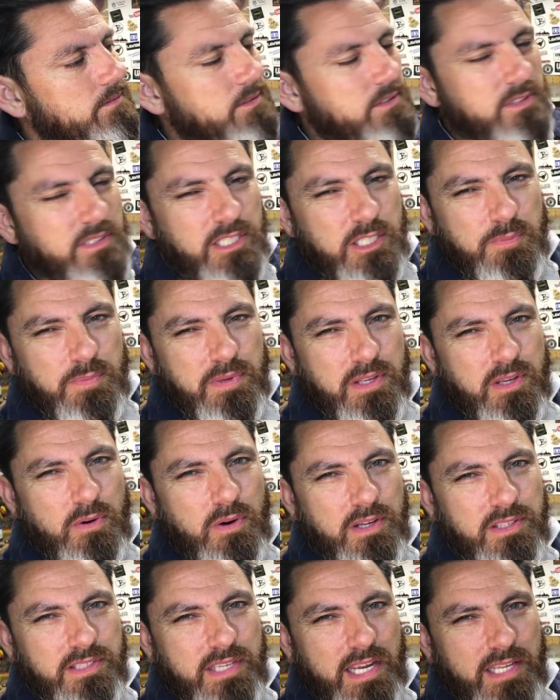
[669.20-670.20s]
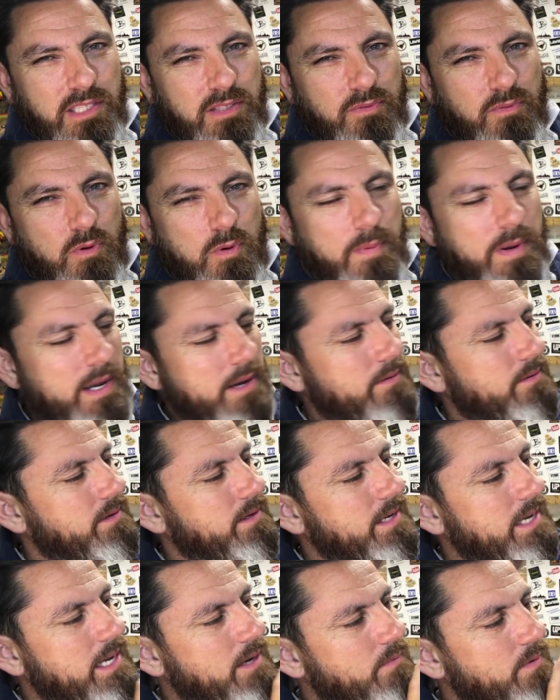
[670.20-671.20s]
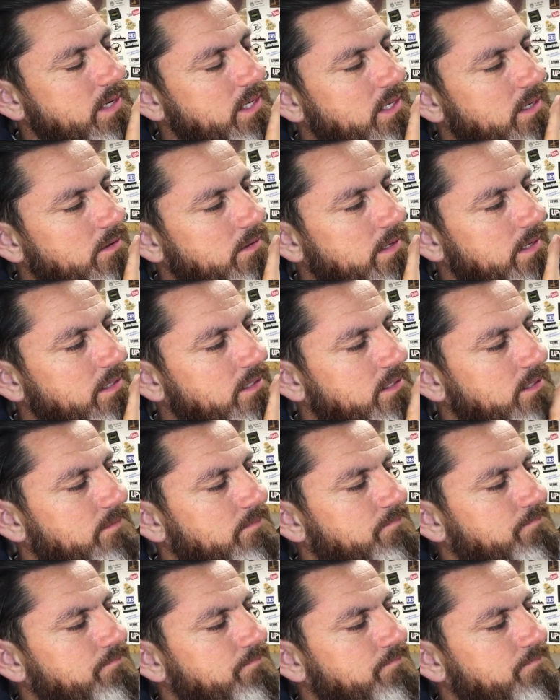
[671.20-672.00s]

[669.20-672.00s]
just need to be quite tactful about how we do this.